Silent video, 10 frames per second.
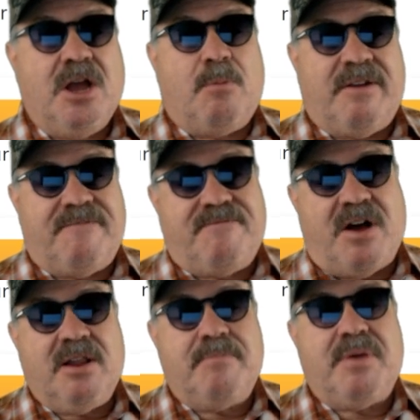We have
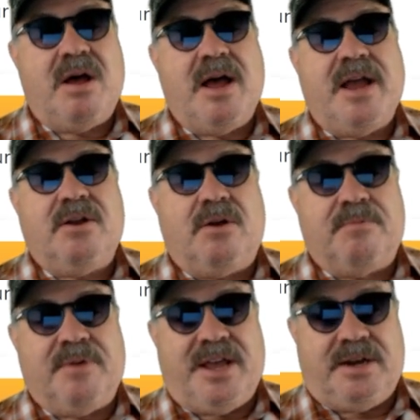fallen behind
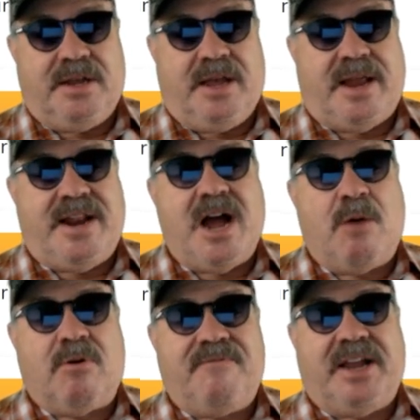on rent, and now
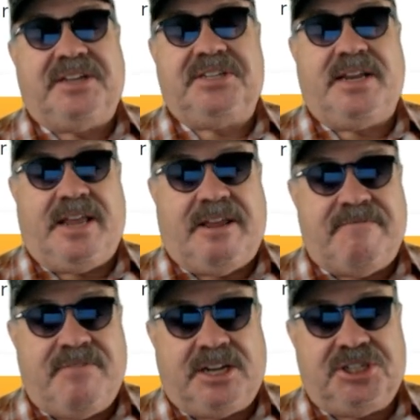we're facing
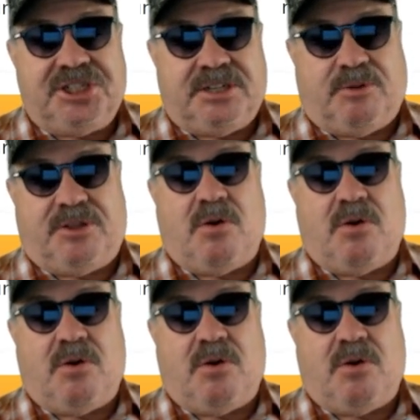eviction with